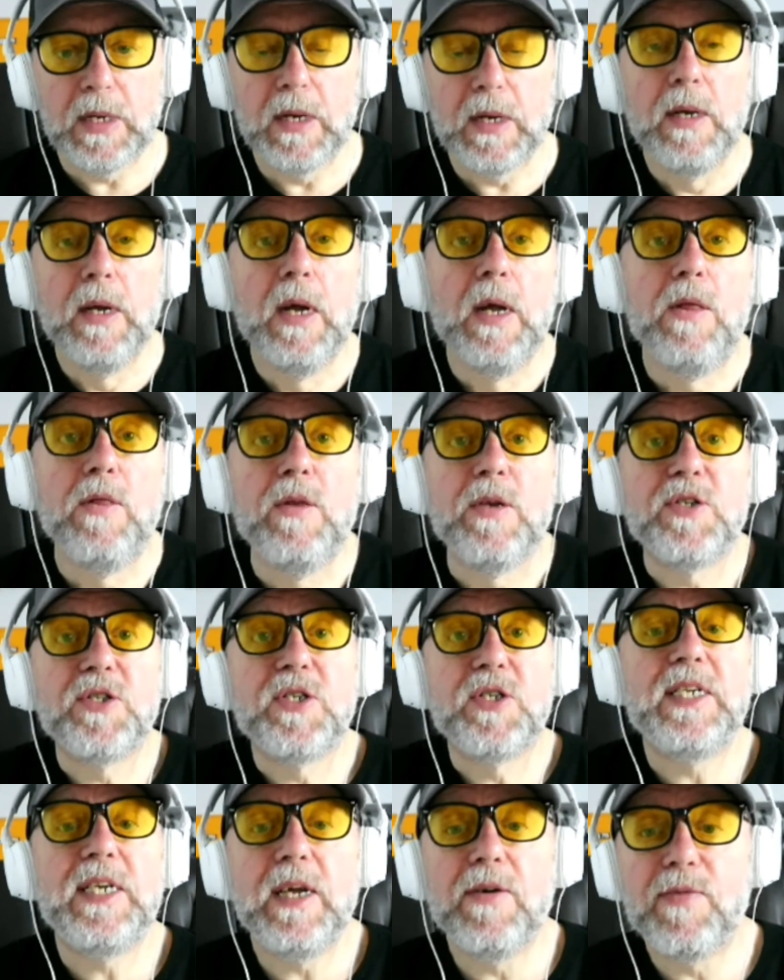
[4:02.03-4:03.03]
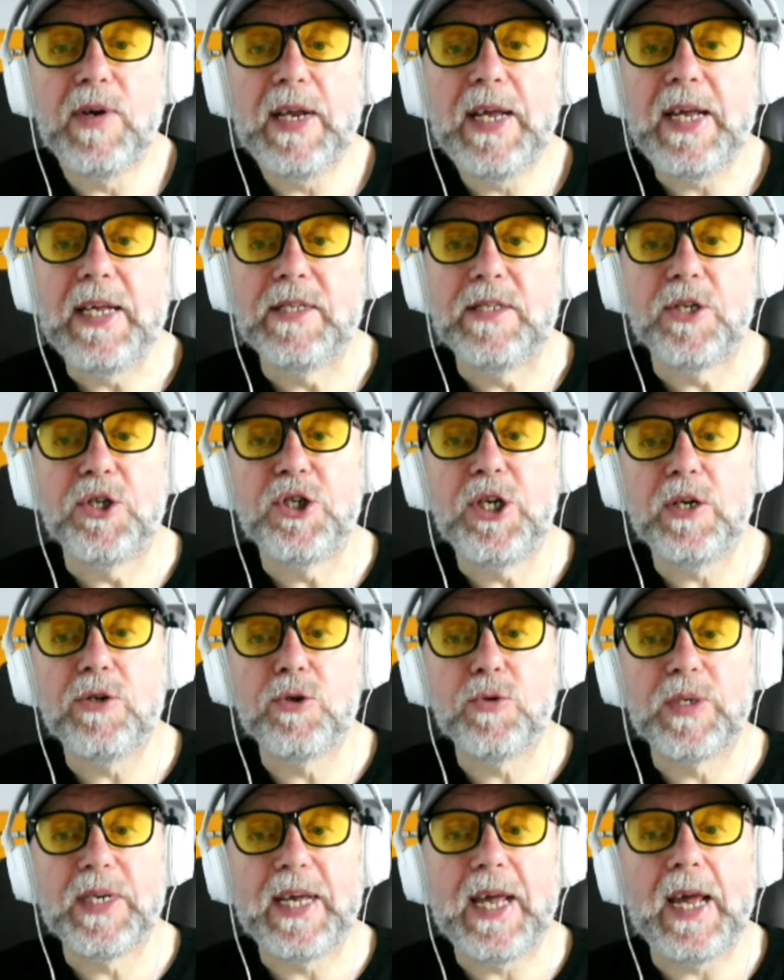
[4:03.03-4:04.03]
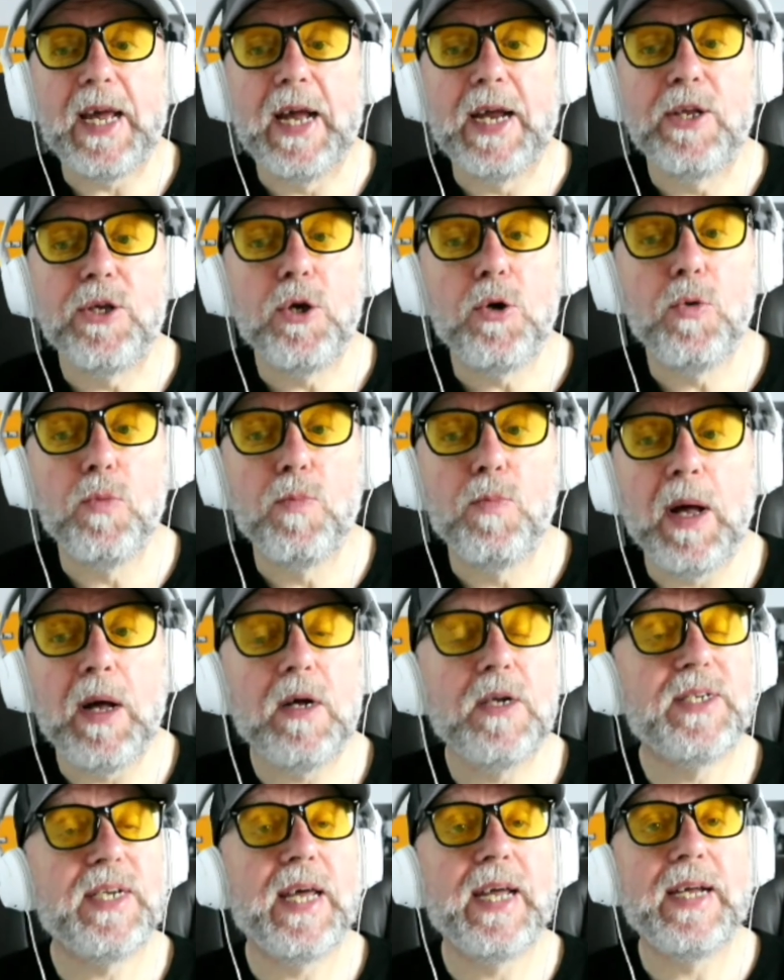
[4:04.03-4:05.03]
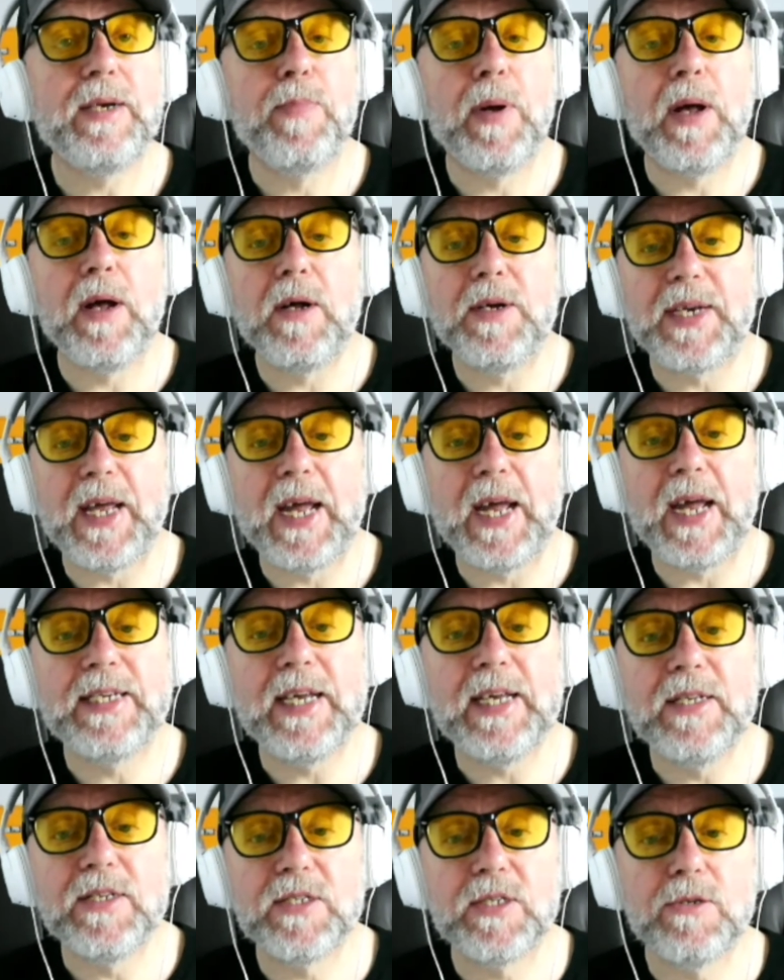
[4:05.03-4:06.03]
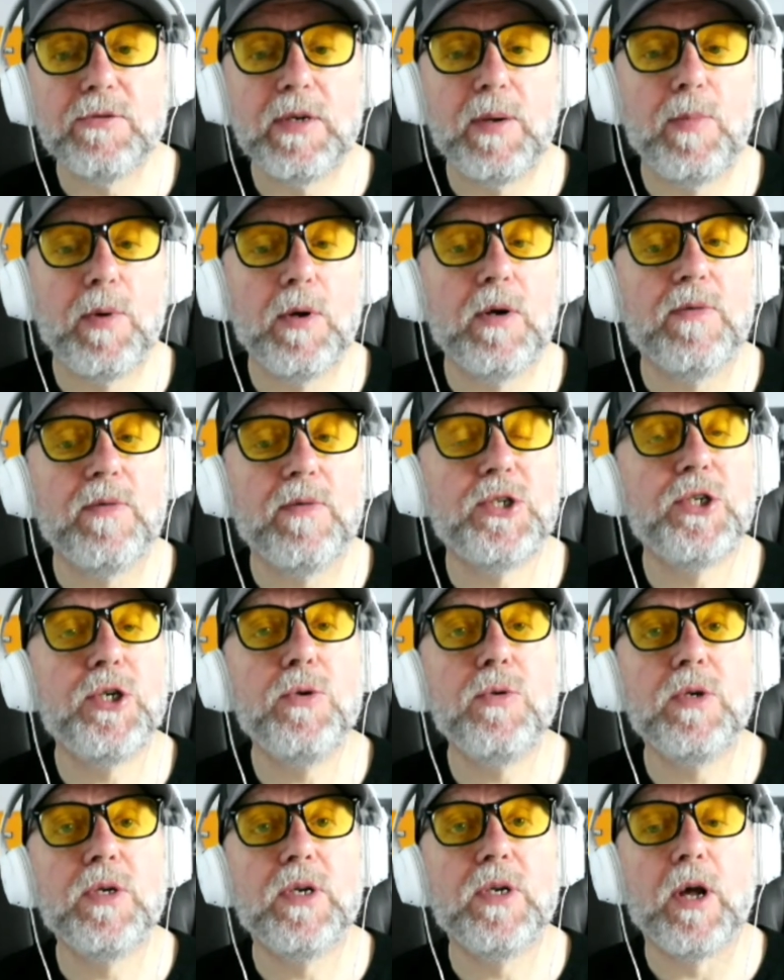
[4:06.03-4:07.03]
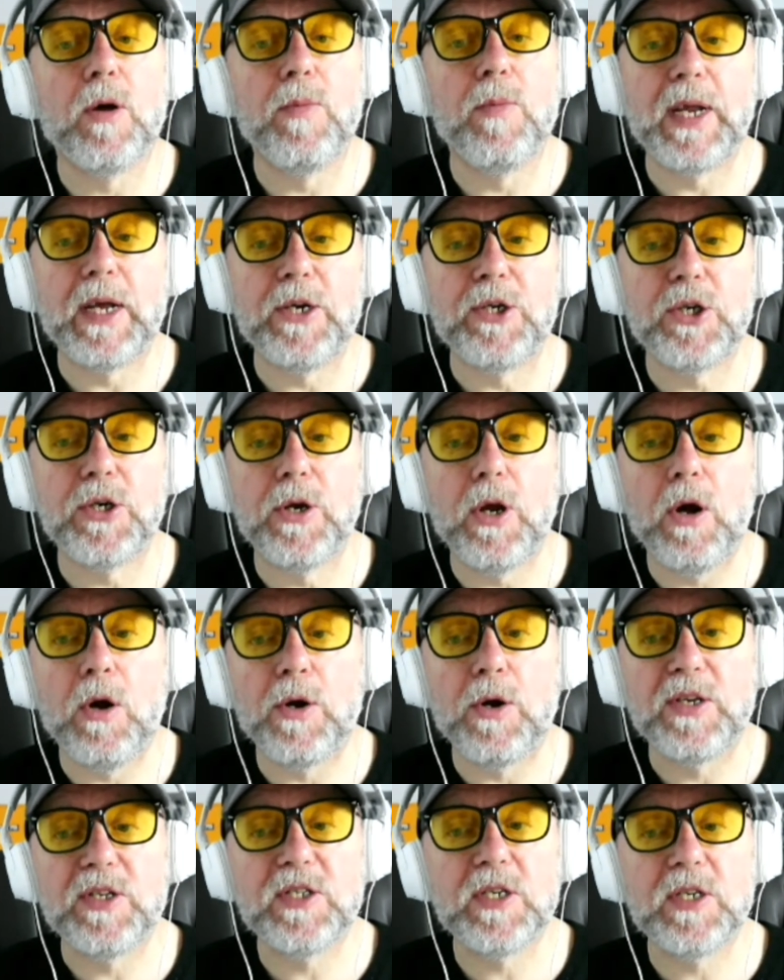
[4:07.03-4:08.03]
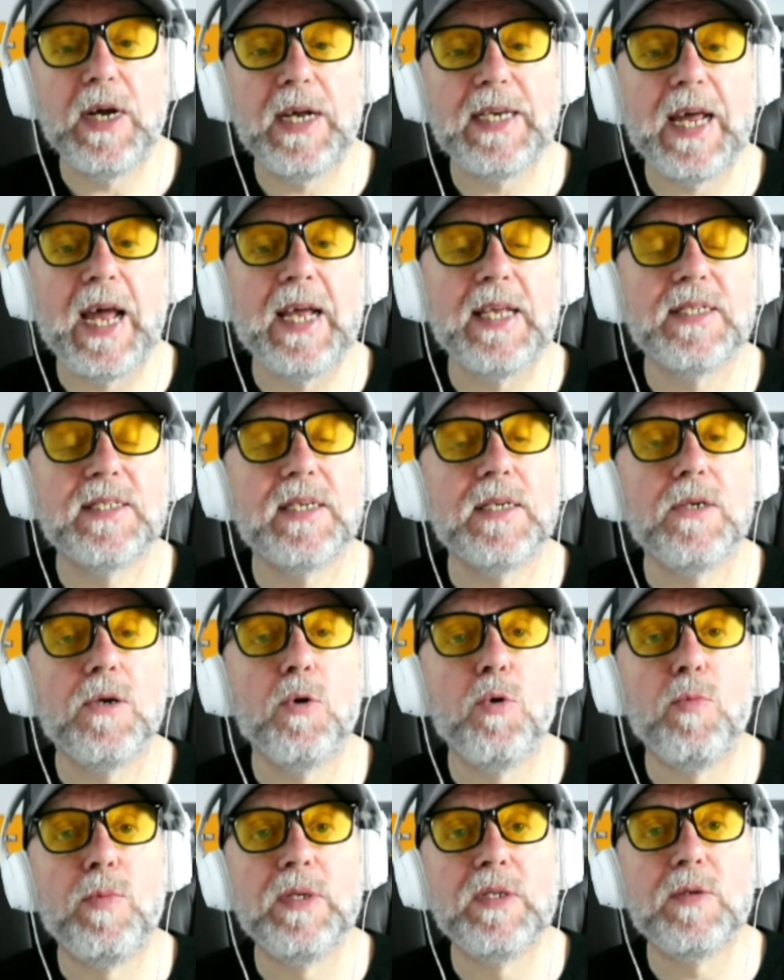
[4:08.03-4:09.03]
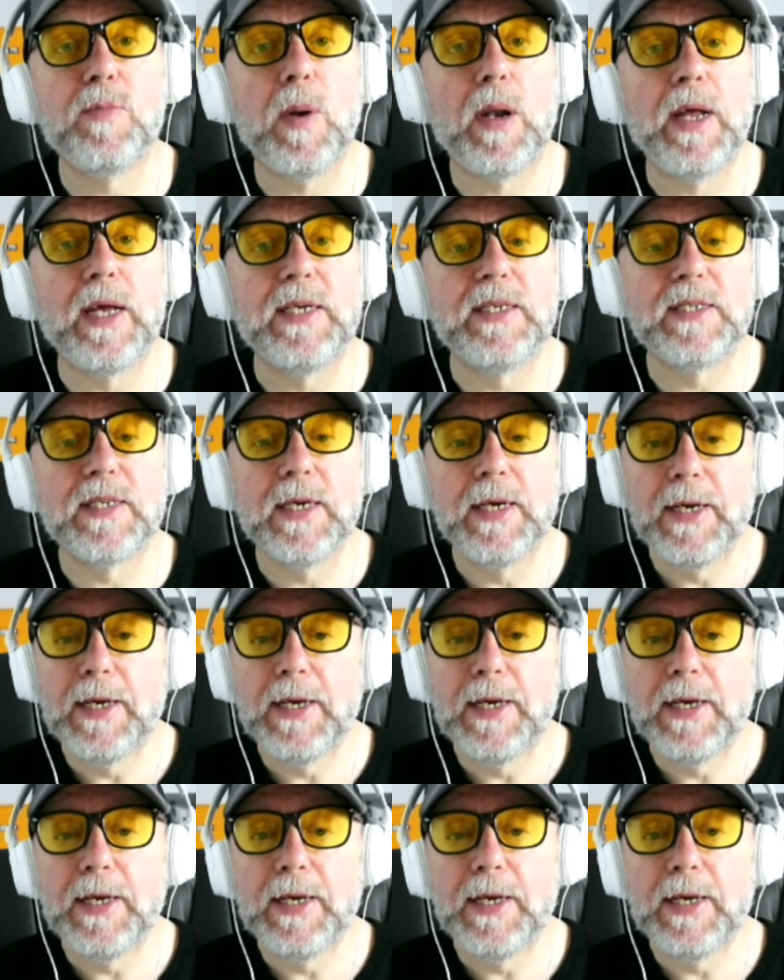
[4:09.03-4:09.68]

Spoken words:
The City of Leeds is scheduled to get a new Part 8, Part 18-storey block of student accommodation on a site at St Albans Place.